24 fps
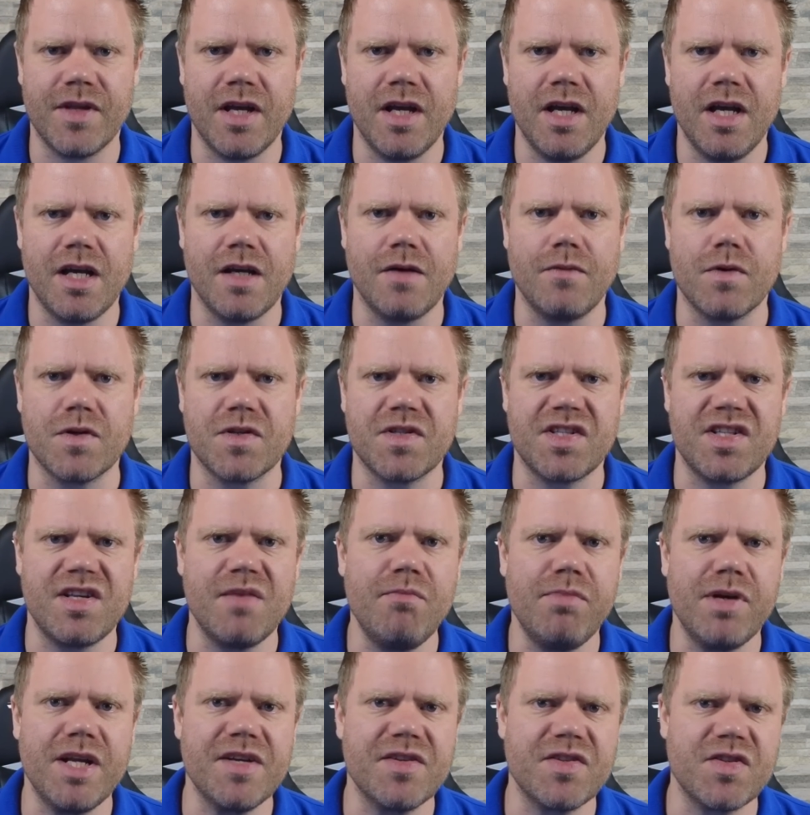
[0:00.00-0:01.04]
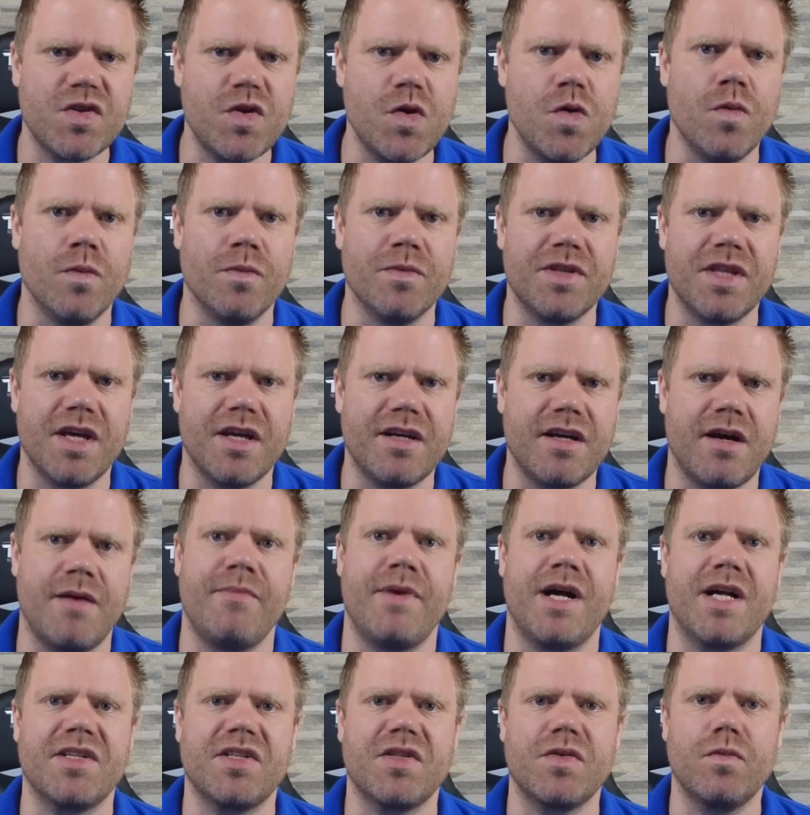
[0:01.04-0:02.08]
It was simply assumed that
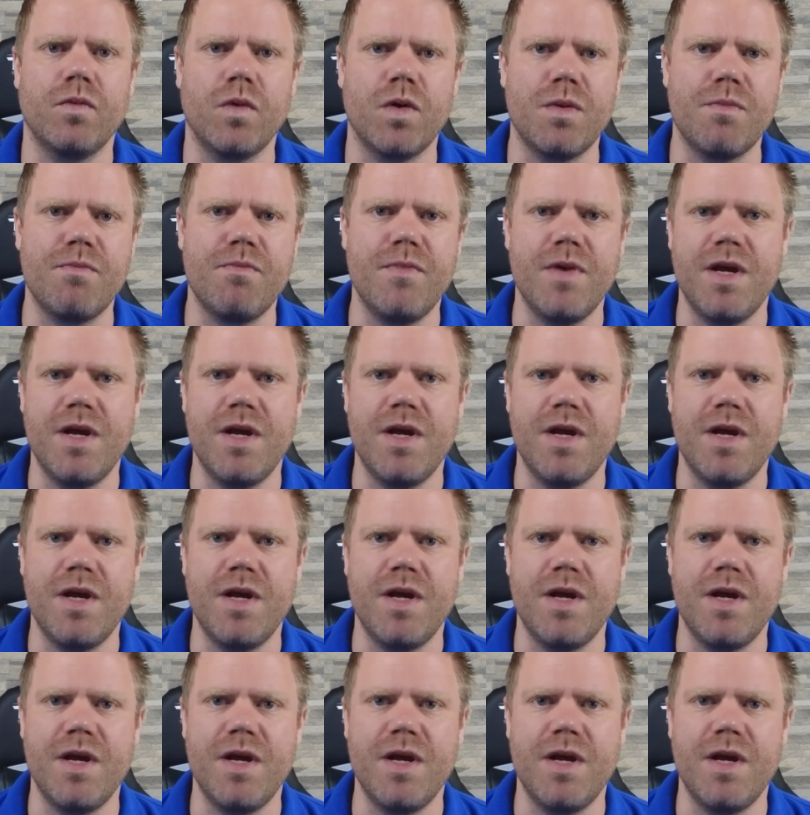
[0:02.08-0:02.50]
Hamas would